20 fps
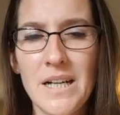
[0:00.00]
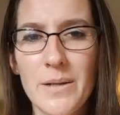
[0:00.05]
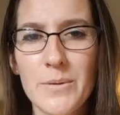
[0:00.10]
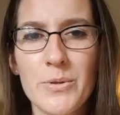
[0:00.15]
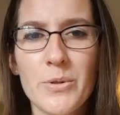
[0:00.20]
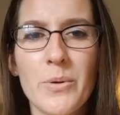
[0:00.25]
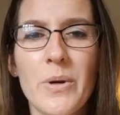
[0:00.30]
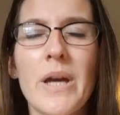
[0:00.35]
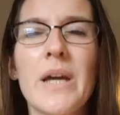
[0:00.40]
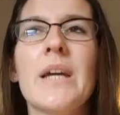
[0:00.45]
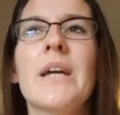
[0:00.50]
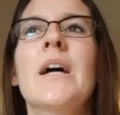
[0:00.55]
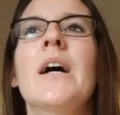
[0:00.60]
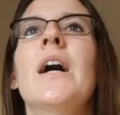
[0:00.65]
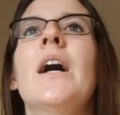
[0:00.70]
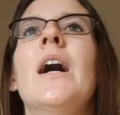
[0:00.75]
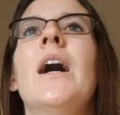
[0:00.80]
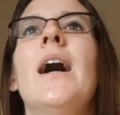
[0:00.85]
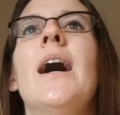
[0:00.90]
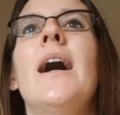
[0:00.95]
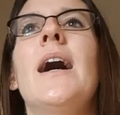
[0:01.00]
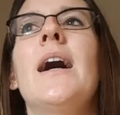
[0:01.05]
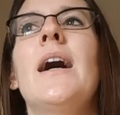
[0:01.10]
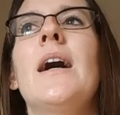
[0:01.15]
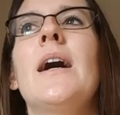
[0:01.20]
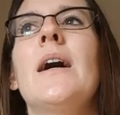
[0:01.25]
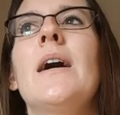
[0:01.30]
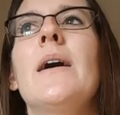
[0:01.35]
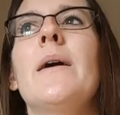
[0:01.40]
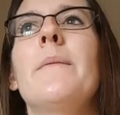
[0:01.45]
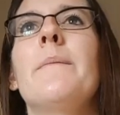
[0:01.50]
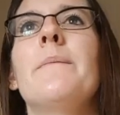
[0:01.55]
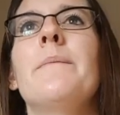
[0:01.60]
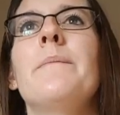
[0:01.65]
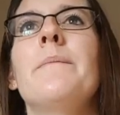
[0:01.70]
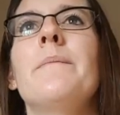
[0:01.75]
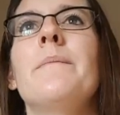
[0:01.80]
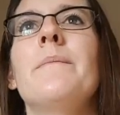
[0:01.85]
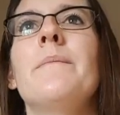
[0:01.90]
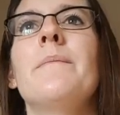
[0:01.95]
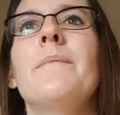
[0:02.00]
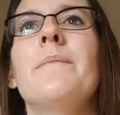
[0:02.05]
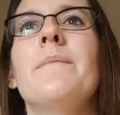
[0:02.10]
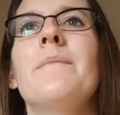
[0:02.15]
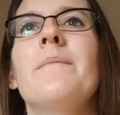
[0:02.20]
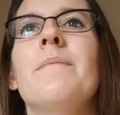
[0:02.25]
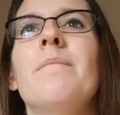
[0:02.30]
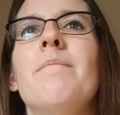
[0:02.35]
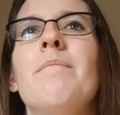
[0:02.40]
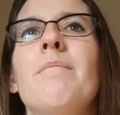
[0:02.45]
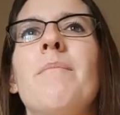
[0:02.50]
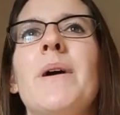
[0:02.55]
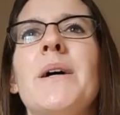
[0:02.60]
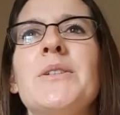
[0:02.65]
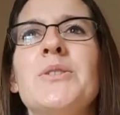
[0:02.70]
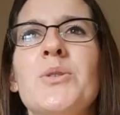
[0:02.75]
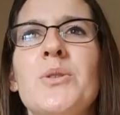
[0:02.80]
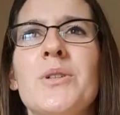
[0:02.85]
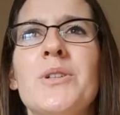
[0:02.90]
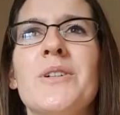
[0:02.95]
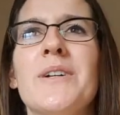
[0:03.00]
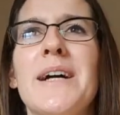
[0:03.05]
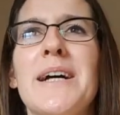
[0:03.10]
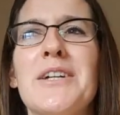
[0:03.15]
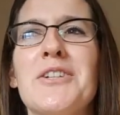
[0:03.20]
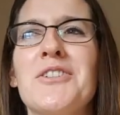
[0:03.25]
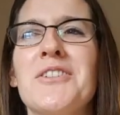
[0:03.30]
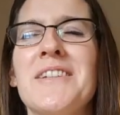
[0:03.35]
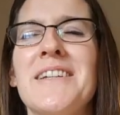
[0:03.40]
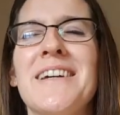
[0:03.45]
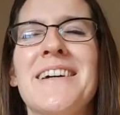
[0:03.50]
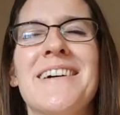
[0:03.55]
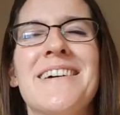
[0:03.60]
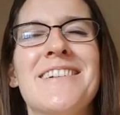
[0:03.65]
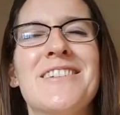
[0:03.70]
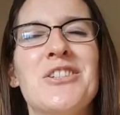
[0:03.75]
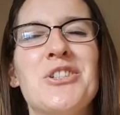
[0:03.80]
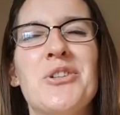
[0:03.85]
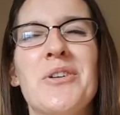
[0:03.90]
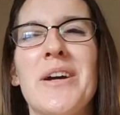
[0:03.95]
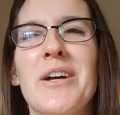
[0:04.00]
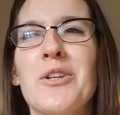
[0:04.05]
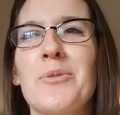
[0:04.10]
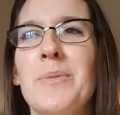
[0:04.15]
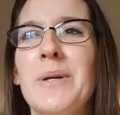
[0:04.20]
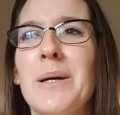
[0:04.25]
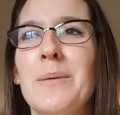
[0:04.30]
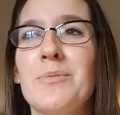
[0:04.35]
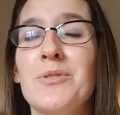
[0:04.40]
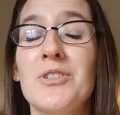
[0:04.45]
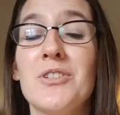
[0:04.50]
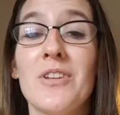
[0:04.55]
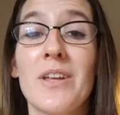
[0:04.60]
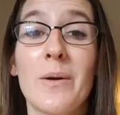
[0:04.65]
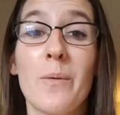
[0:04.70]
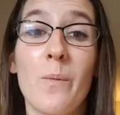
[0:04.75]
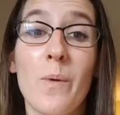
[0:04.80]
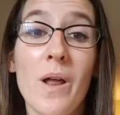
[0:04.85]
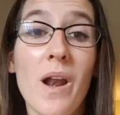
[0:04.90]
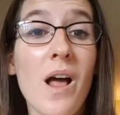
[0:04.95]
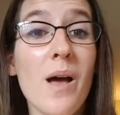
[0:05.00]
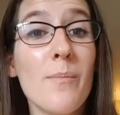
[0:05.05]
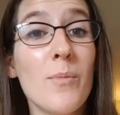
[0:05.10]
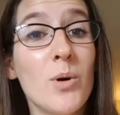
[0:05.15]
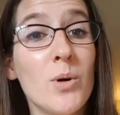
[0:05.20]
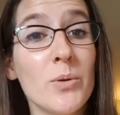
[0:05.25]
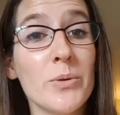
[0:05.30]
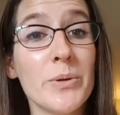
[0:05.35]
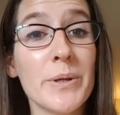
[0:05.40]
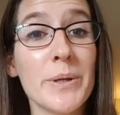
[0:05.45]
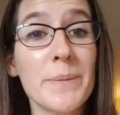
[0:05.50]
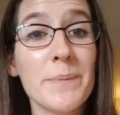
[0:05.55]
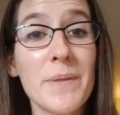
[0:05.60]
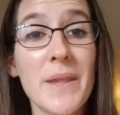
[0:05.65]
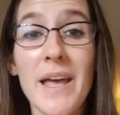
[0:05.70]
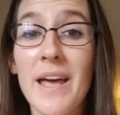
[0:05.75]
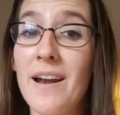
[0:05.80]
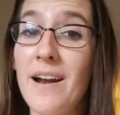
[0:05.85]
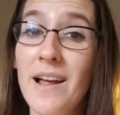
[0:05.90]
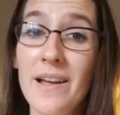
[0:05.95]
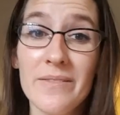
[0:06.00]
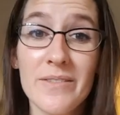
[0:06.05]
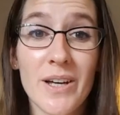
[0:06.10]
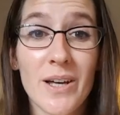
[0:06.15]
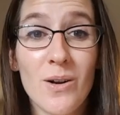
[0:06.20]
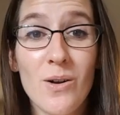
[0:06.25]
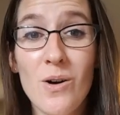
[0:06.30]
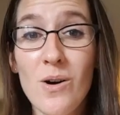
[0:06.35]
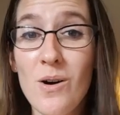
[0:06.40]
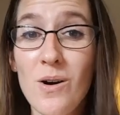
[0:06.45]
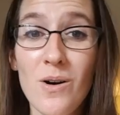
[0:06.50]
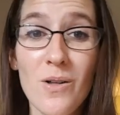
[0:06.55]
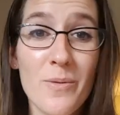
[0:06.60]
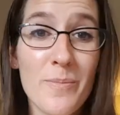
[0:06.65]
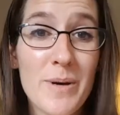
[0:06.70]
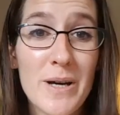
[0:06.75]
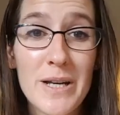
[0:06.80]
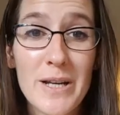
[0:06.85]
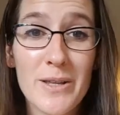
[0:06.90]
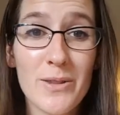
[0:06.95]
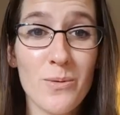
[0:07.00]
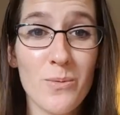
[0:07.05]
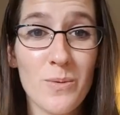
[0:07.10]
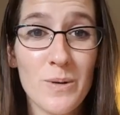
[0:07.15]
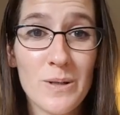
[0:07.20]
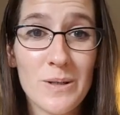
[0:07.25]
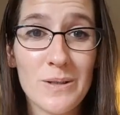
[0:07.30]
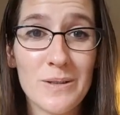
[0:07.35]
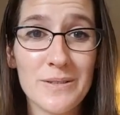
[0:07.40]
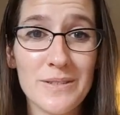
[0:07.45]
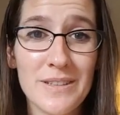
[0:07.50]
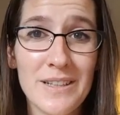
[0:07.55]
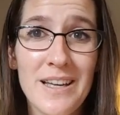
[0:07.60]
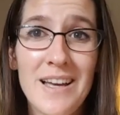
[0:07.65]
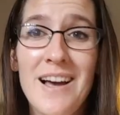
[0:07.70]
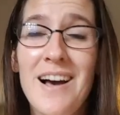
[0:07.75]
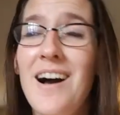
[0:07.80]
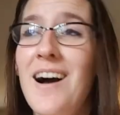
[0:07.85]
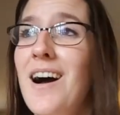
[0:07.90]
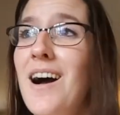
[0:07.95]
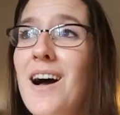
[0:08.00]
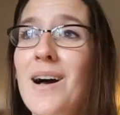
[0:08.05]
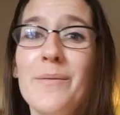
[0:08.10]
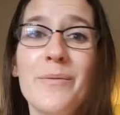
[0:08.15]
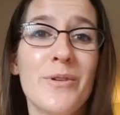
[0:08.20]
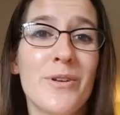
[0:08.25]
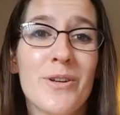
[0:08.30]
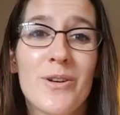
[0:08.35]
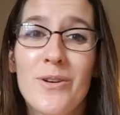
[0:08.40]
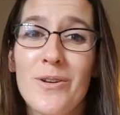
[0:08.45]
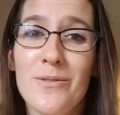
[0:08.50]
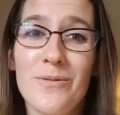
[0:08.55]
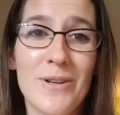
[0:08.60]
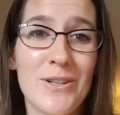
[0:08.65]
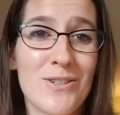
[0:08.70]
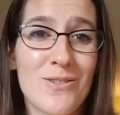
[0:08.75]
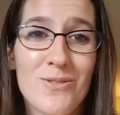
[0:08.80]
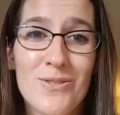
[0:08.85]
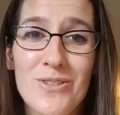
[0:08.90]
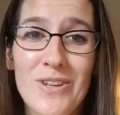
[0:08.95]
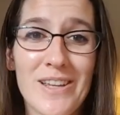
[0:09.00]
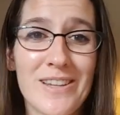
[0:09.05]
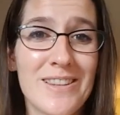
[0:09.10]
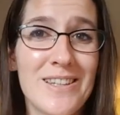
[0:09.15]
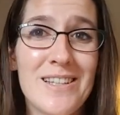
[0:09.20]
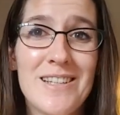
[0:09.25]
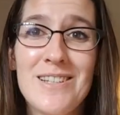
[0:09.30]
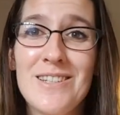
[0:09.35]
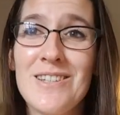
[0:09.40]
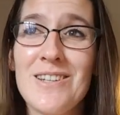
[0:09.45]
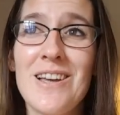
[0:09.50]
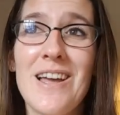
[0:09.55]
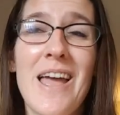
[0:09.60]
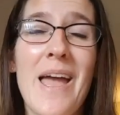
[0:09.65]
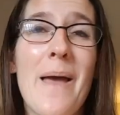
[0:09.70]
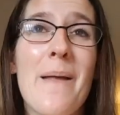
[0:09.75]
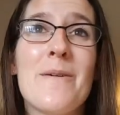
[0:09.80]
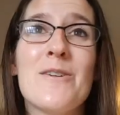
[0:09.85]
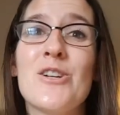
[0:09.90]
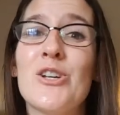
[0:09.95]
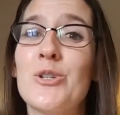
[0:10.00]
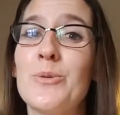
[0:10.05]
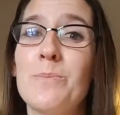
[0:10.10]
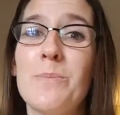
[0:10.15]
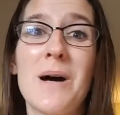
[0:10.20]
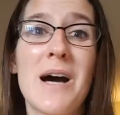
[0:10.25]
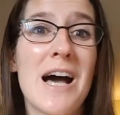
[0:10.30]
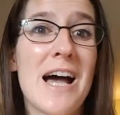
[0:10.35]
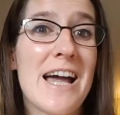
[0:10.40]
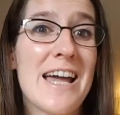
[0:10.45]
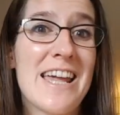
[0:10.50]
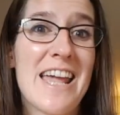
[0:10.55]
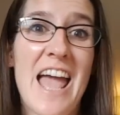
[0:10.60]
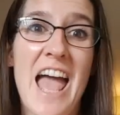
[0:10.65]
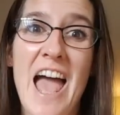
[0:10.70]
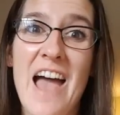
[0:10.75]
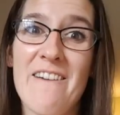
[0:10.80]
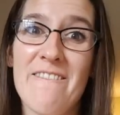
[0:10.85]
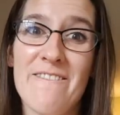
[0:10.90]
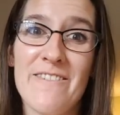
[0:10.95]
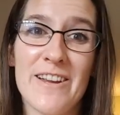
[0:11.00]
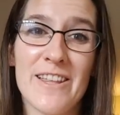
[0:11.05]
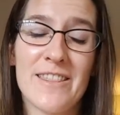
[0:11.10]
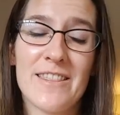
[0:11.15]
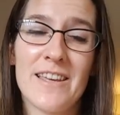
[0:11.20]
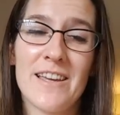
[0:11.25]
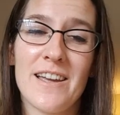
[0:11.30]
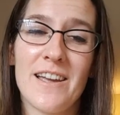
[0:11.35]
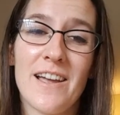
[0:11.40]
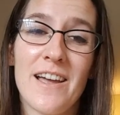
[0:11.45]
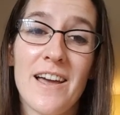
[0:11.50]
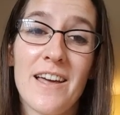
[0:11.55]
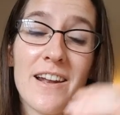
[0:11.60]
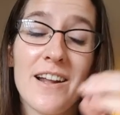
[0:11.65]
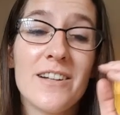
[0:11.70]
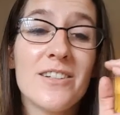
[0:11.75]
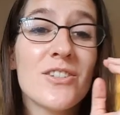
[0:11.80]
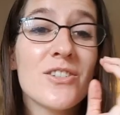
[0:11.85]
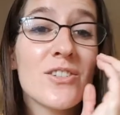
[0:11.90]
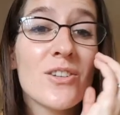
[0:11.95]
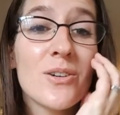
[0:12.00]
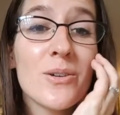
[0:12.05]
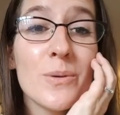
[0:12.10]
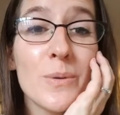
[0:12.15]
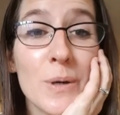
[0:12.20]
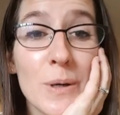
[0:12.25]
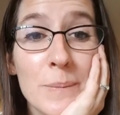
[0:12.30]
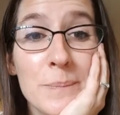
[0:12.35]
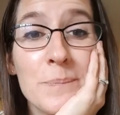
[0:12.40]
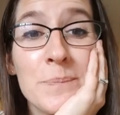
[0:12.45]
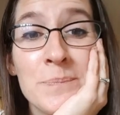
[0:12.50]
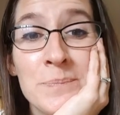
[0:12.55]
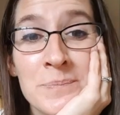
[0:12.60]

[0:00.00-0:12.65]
I was okay. My daughter, actually, she cracked me up. She's like, when I'm older and I've got all the money in the world, I'm going to go to festivals like these and just buy everything. And I just go to her,